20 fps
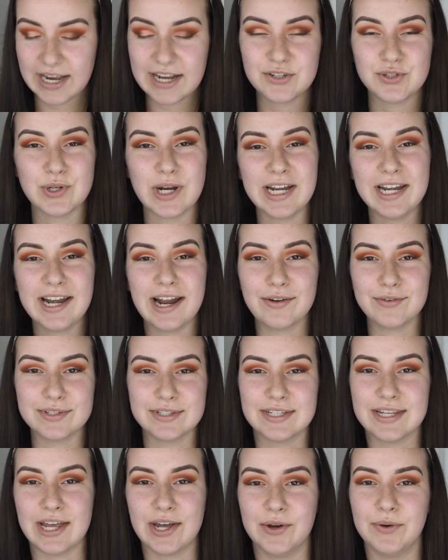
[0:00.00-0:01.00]
Try it out,
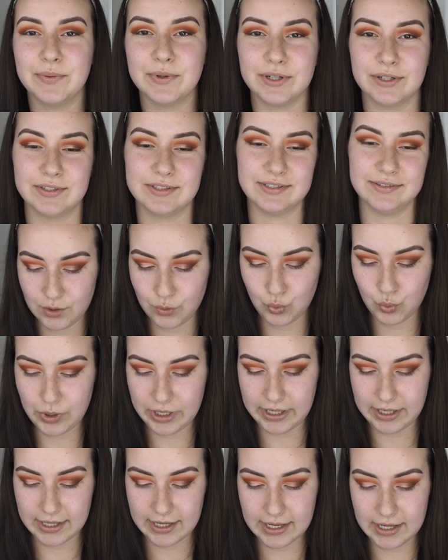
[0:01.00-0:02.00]
see how it worked.
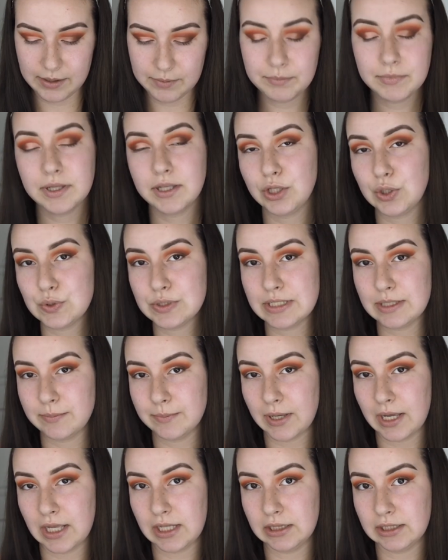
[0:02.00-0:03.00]
Okay, I'm using
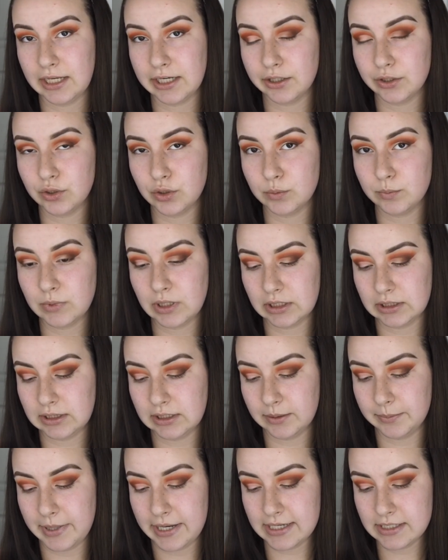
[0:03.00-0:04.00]
my Lancôme
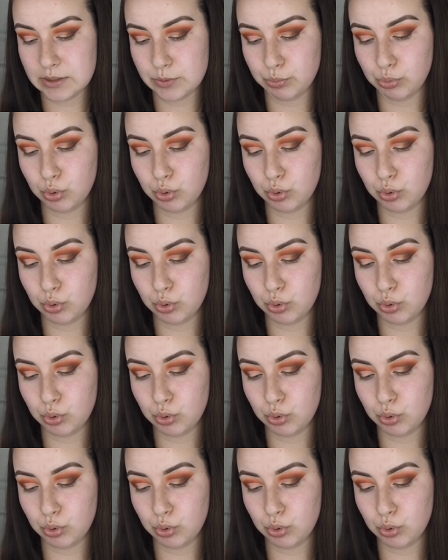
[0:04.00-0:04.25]
Le Base